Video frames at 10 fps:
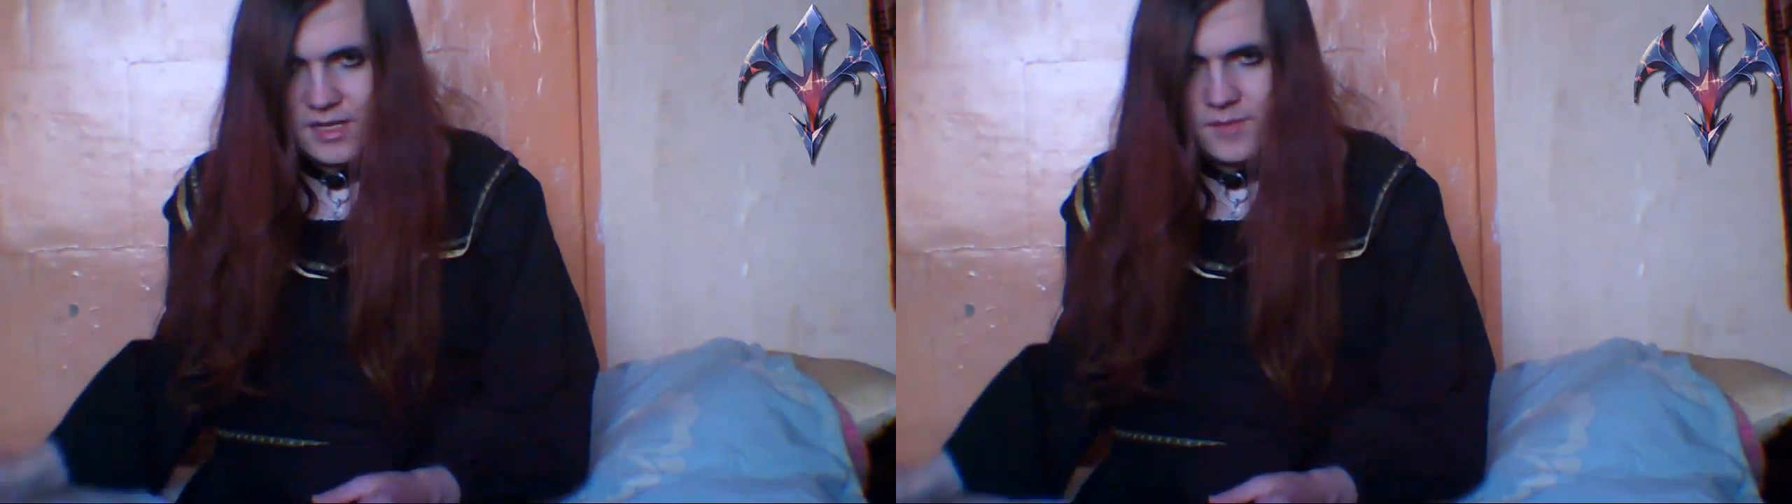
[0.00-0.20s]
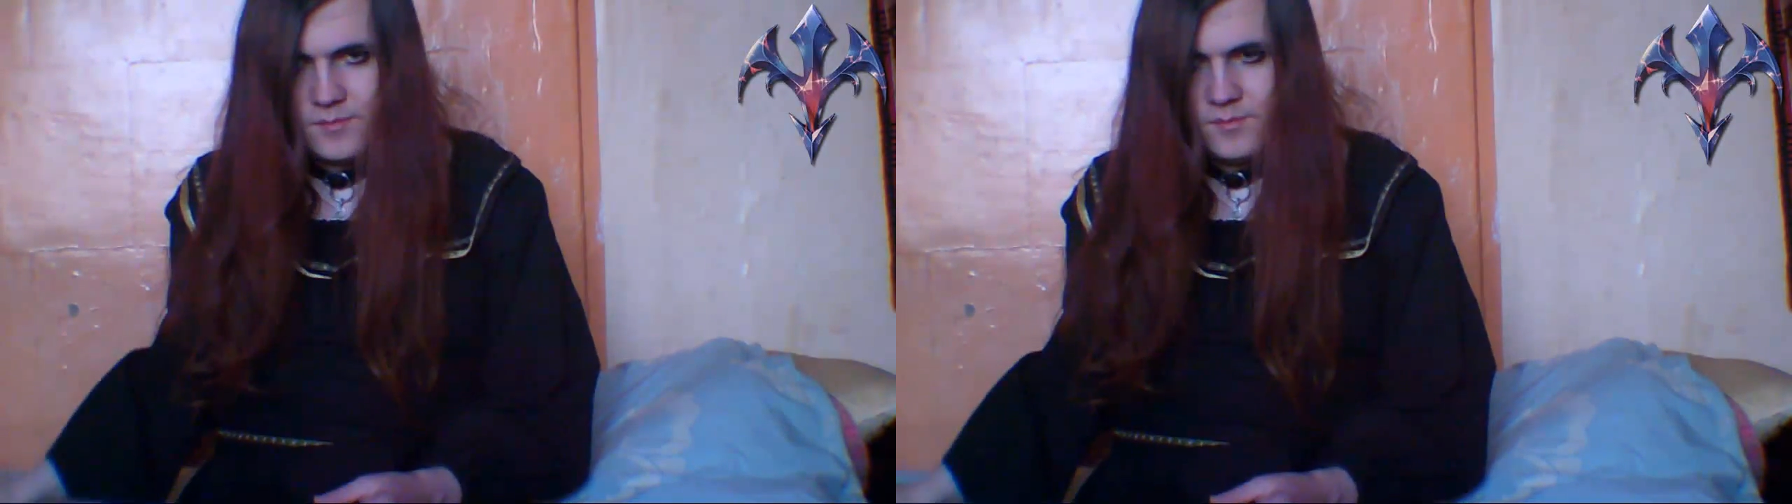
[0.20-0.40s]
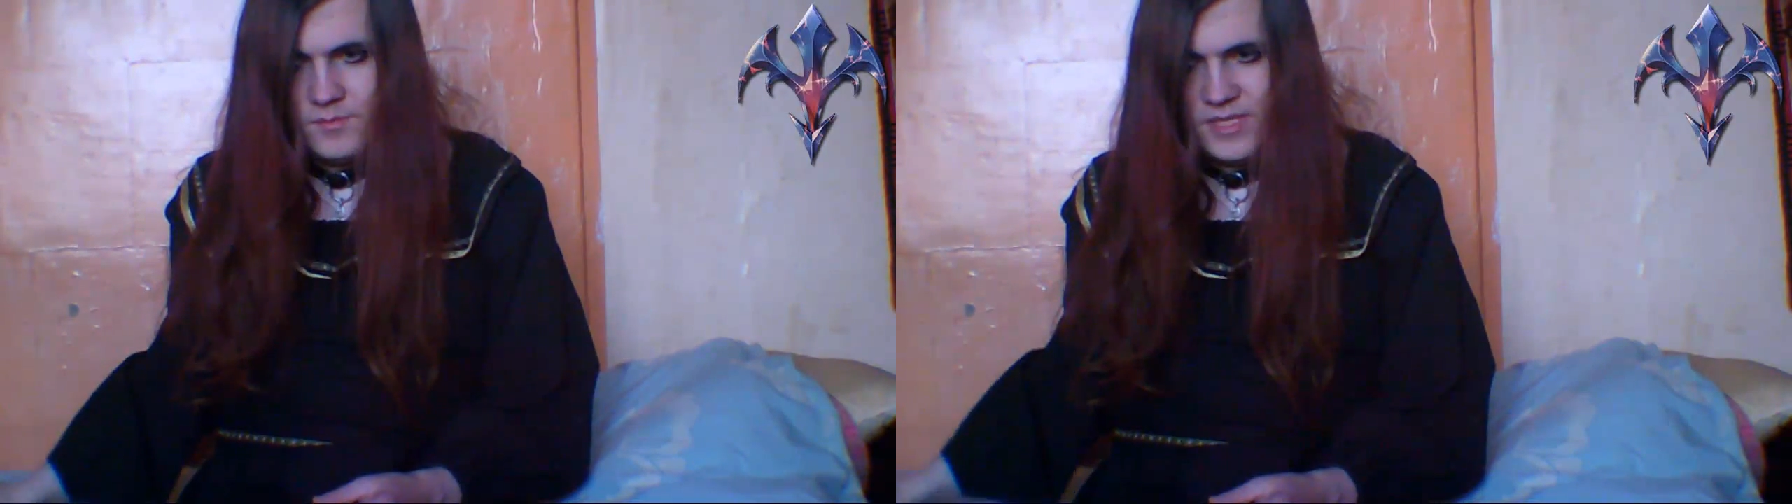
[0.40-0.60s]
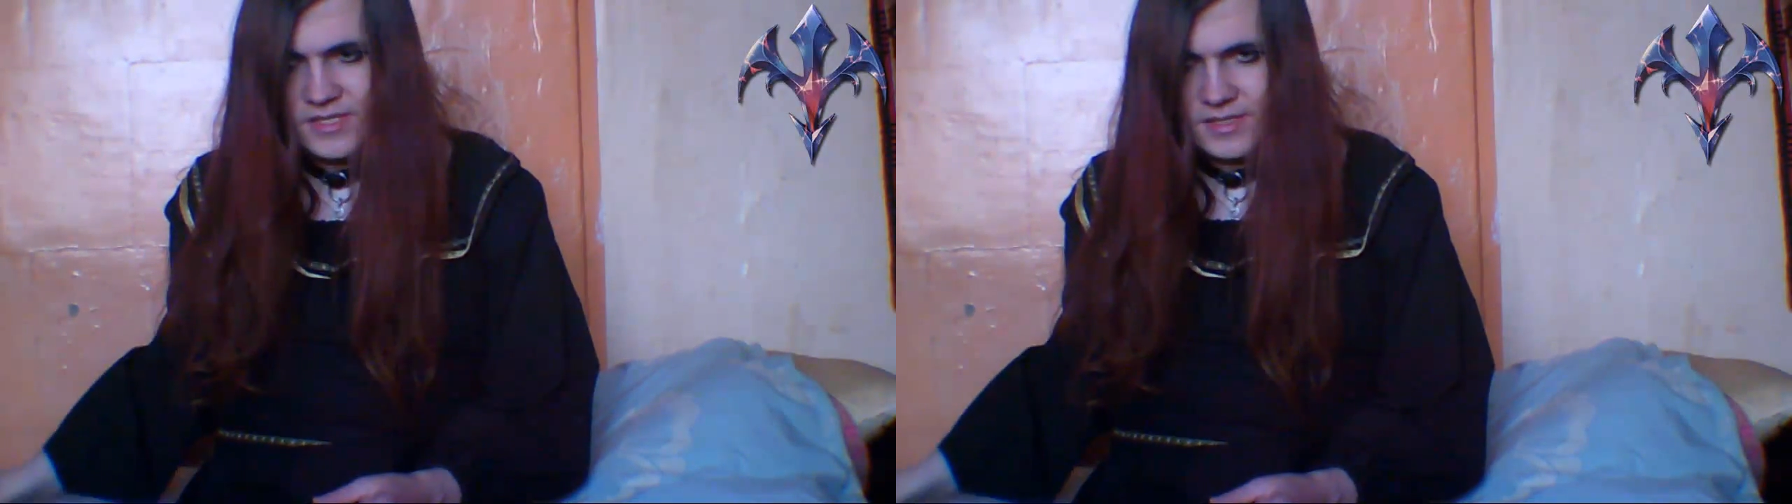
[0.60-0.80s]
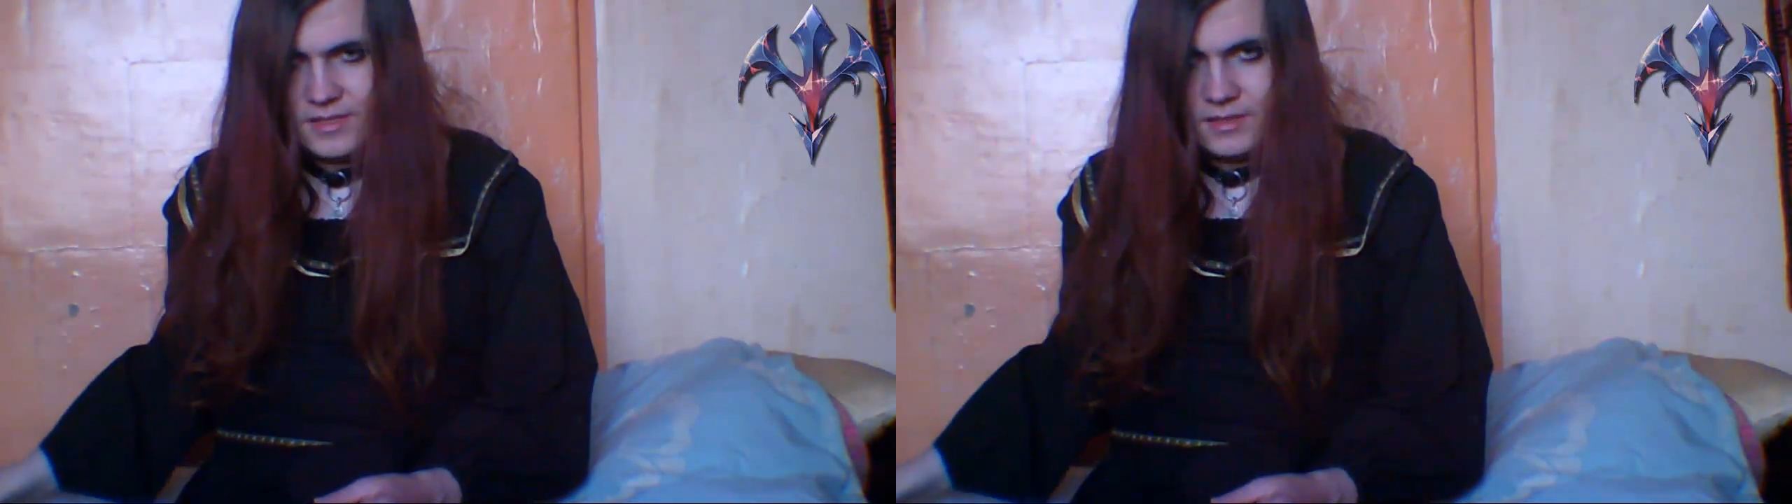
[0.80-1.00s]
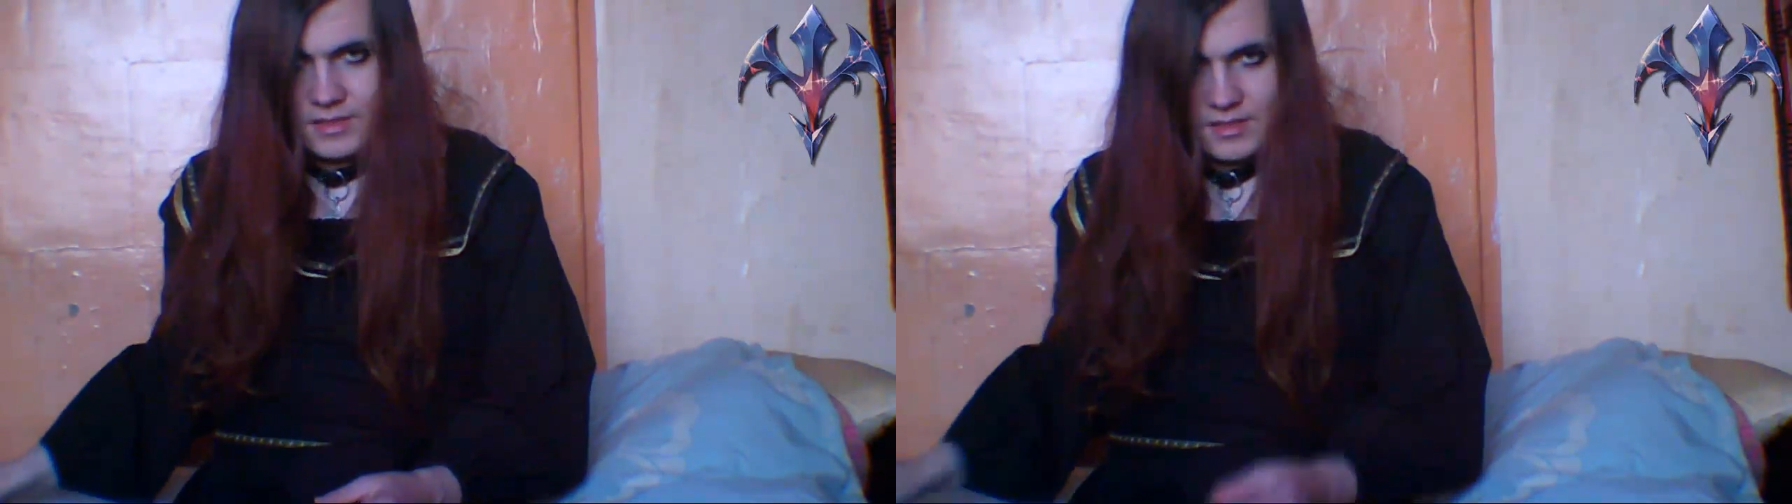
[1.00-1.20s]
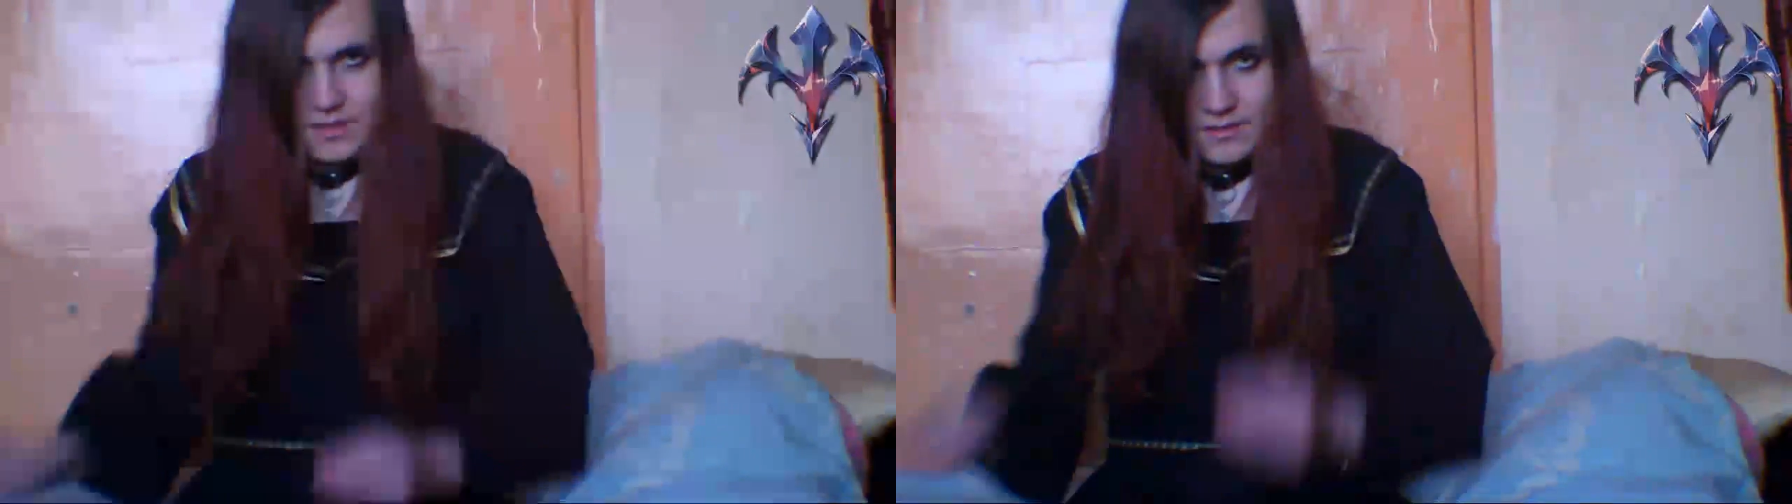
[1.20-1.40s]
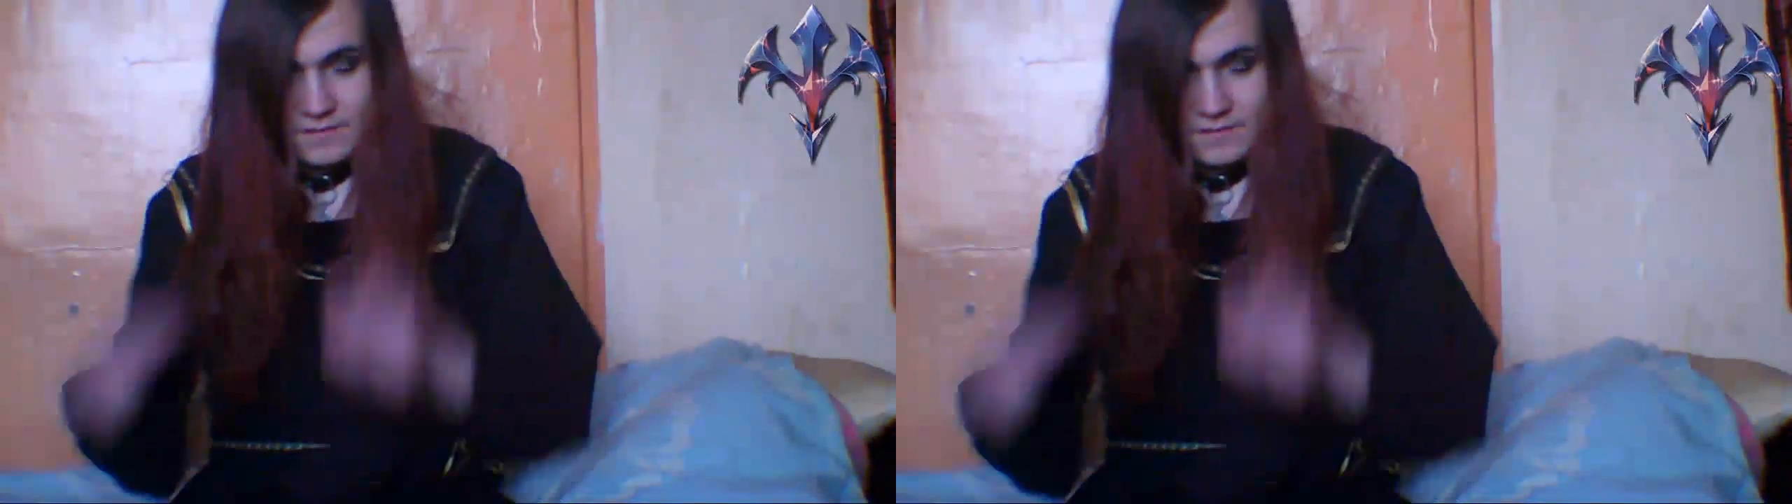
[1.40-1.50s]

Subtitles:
missing a